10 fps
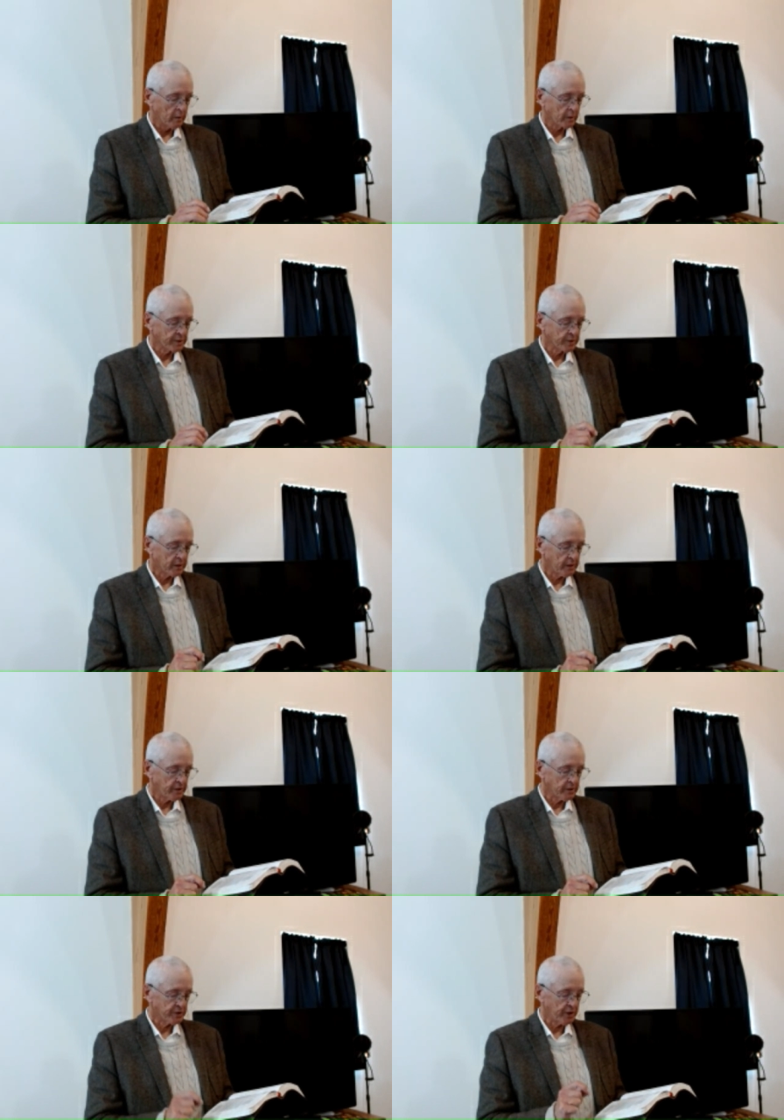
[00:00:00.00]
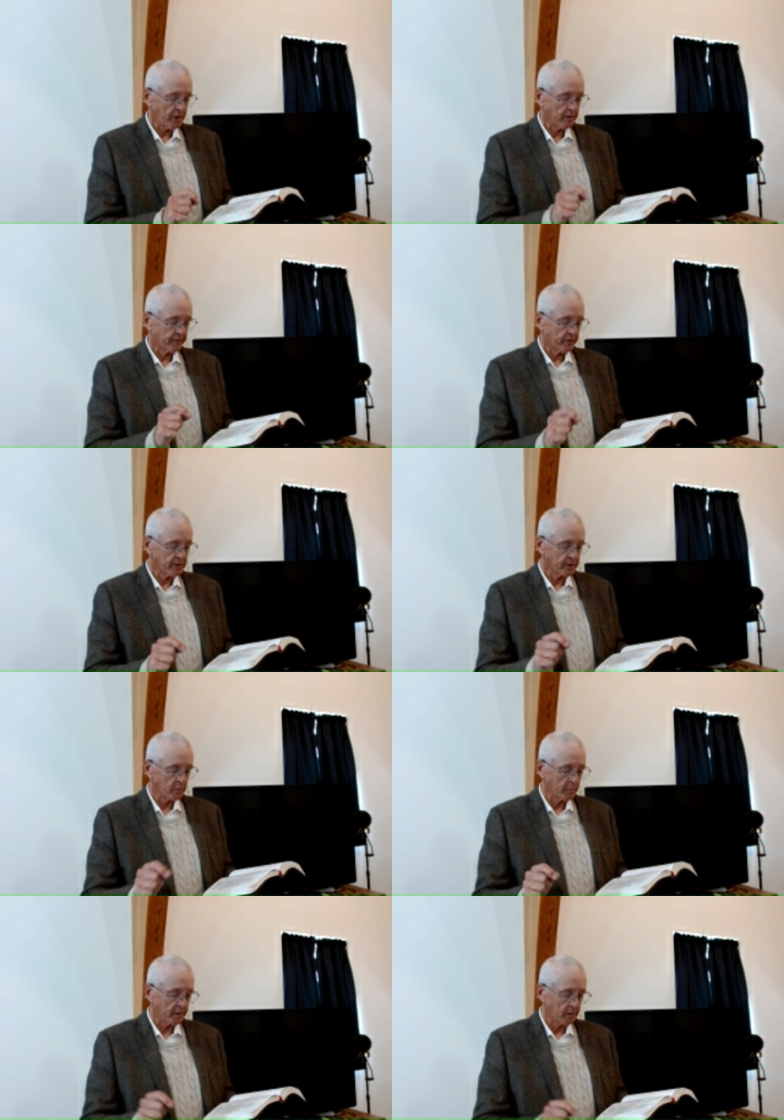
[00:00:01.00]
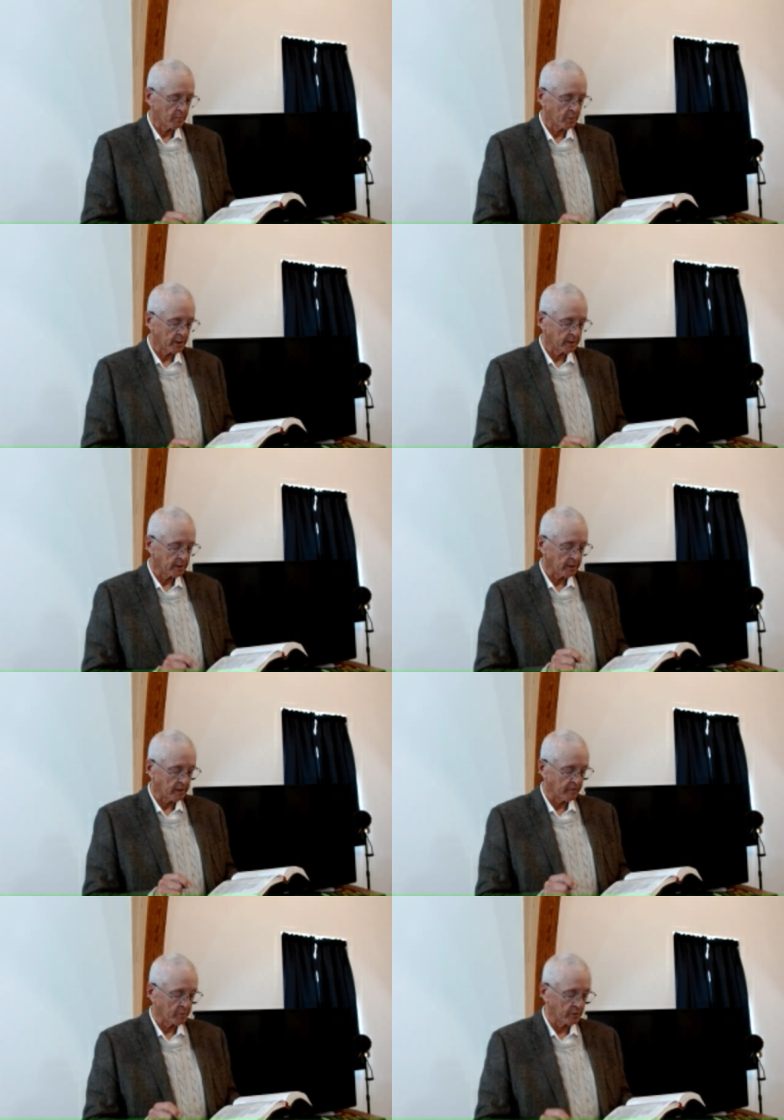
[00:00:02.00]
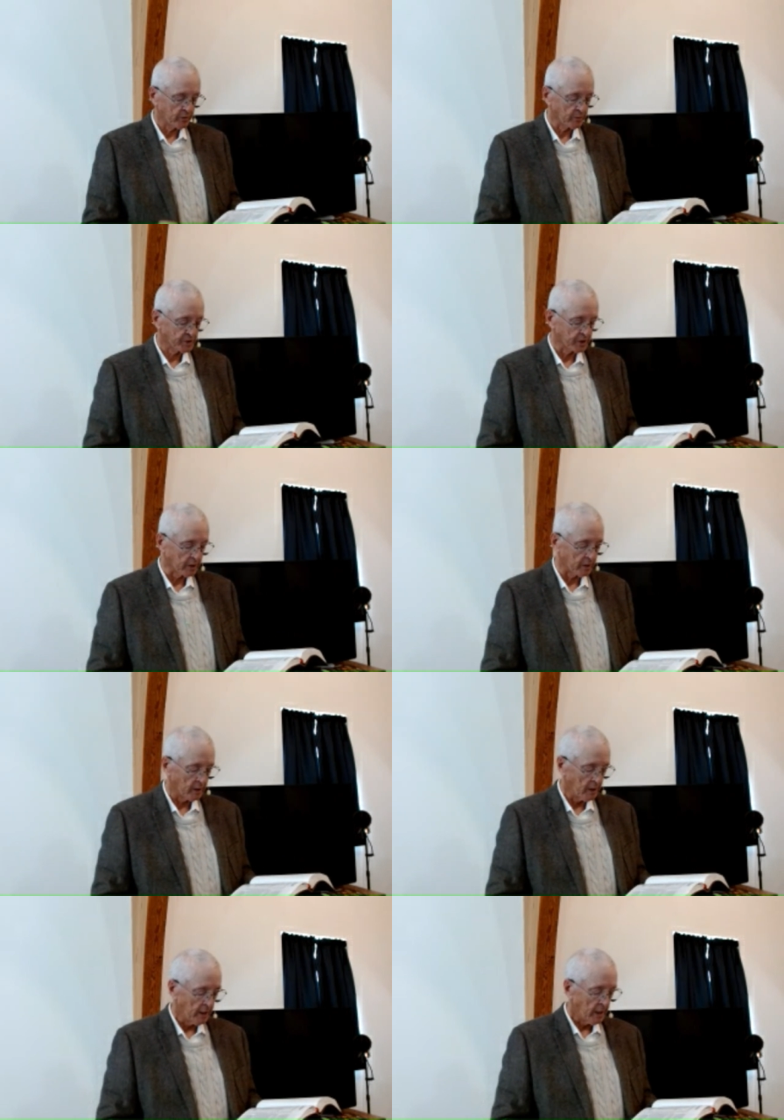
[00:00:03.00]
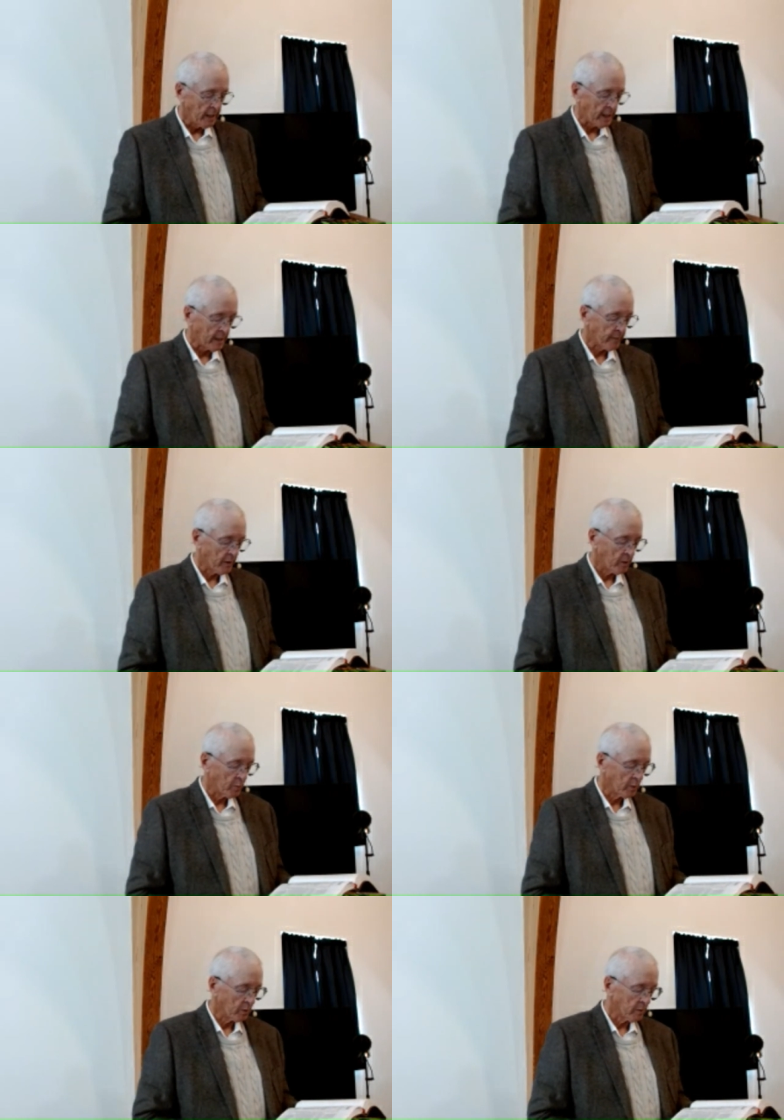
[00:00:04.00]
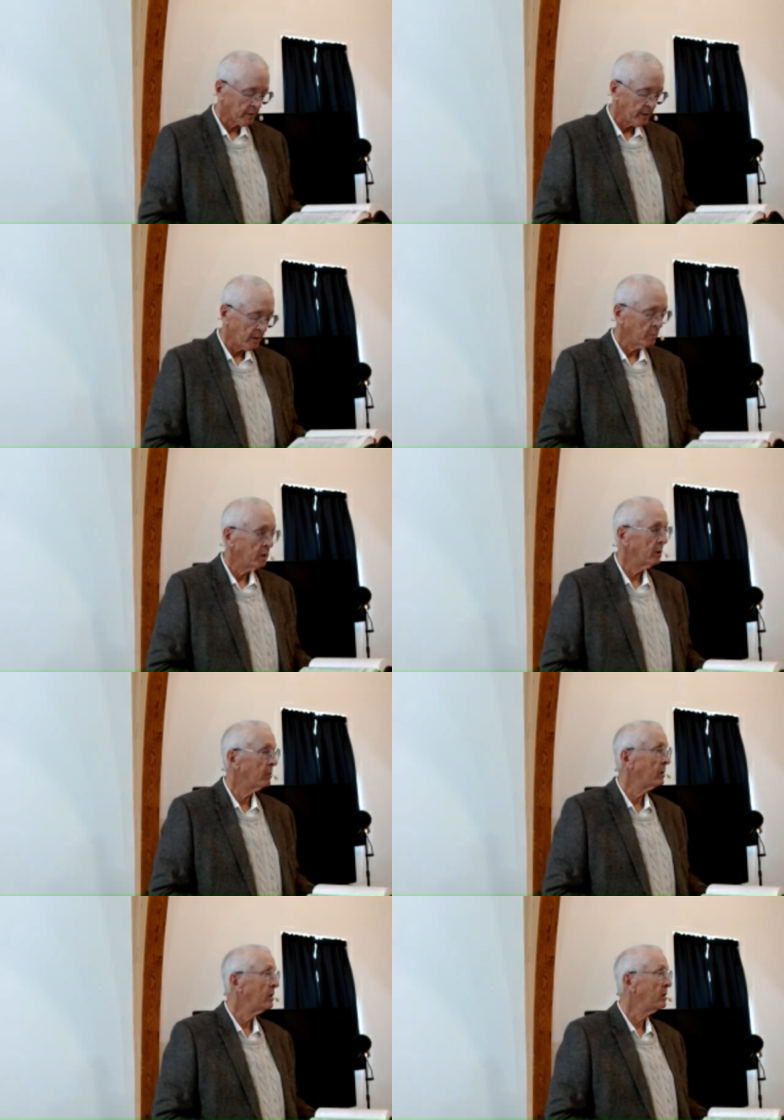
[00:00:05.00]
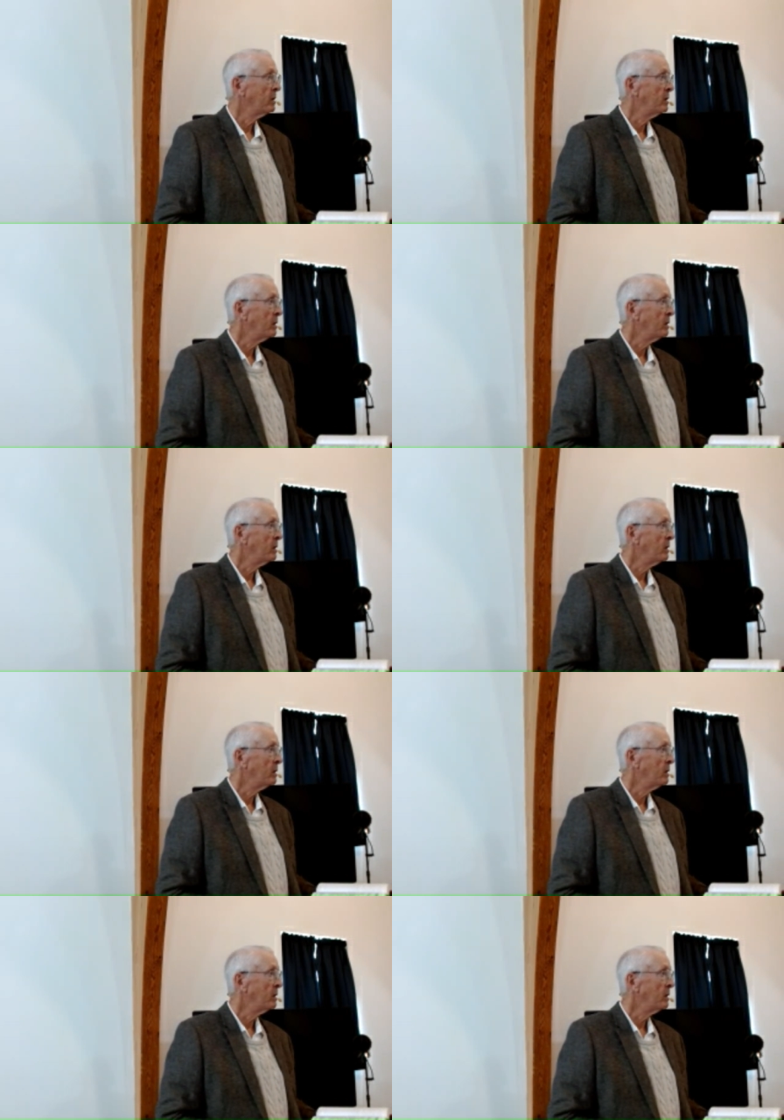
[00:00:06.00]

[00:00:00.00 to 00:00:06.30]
recitation. See, the virgin will become pregnant and give birth to a son, and they will name him